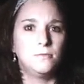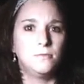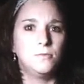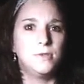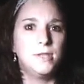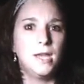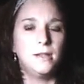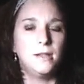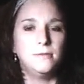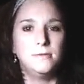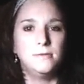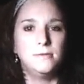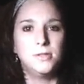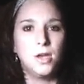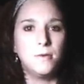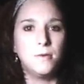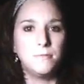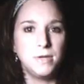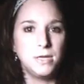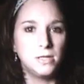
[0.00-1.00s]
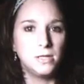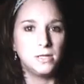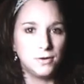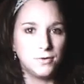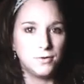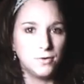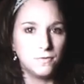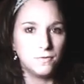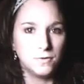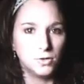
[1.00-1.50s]
with that zombie
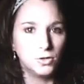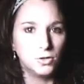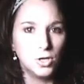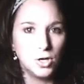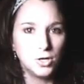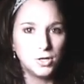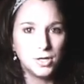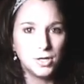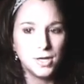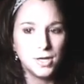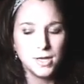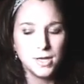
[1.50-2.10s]
glared over look